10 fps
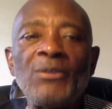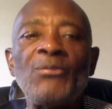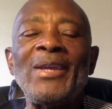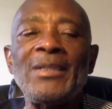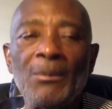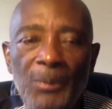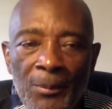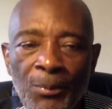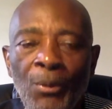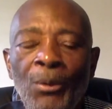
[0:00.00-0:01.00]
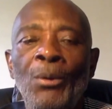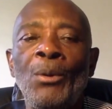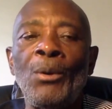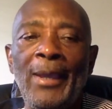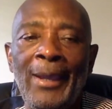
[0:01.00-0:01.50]
motivating
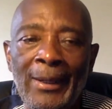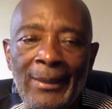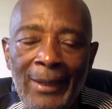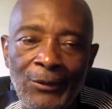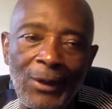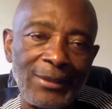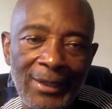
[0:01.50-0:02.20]
people and,